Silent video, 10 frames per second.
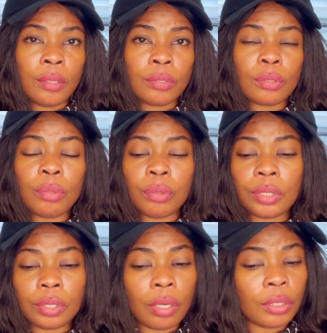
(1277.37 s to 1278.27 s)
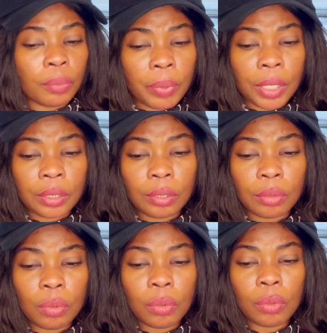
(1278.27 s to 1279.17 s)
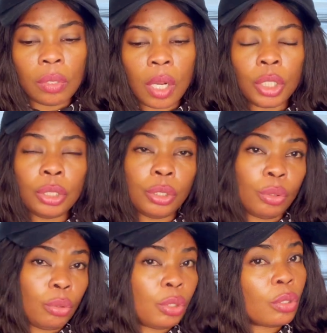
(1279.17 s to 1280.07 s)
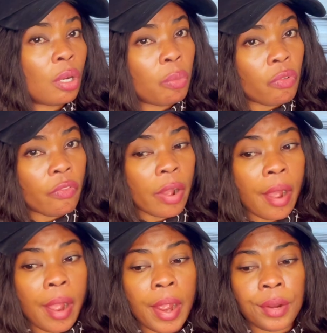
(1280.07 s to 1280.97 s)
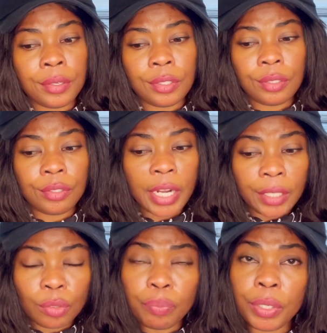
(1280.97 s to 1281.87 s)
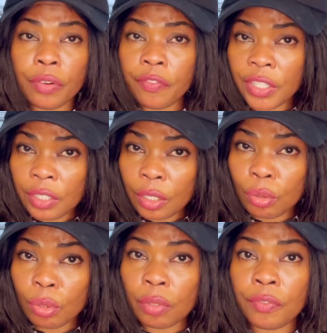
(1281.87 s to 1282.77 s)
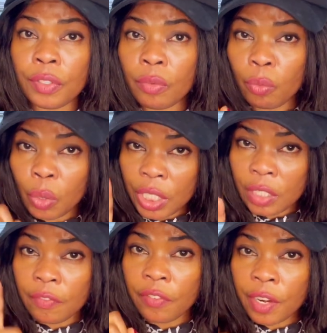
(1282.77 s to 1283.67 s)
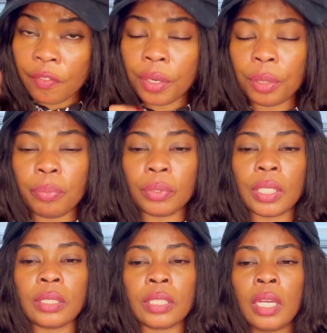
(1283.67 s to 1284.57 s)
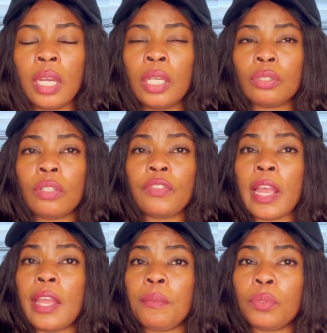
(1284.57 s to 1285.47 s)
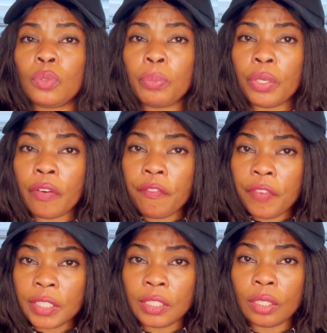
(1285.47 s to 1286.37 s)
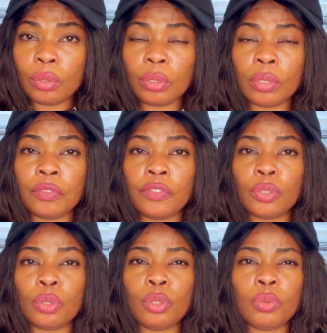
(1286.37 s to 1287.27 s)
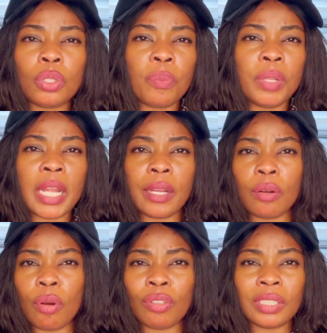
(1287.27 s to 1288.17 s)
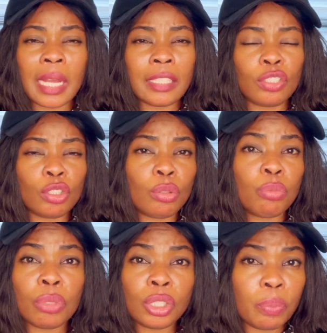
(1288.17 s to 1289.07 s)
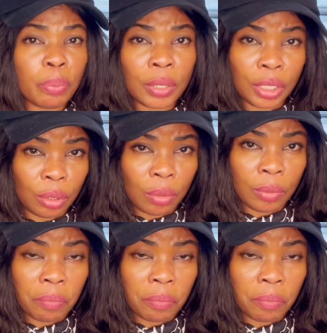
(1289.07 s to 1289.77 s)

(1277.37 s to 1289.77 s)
So it all depends. So all you need to do is come over and try to pay your first year tuition fee, which is very, very important. So if you are able to pay your first year tuition fee, so you will not be like under too much pressure.